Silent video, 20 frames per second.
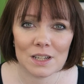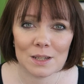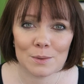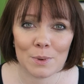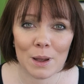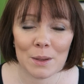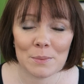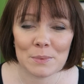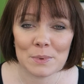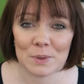year's
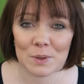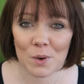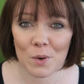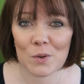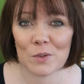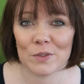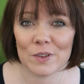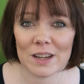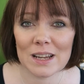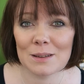papers
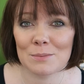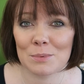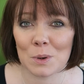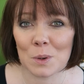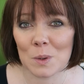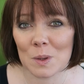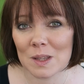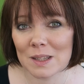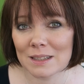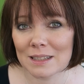are available
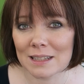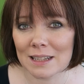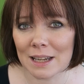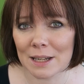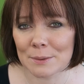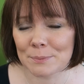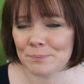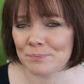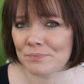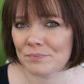on the
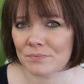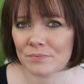internet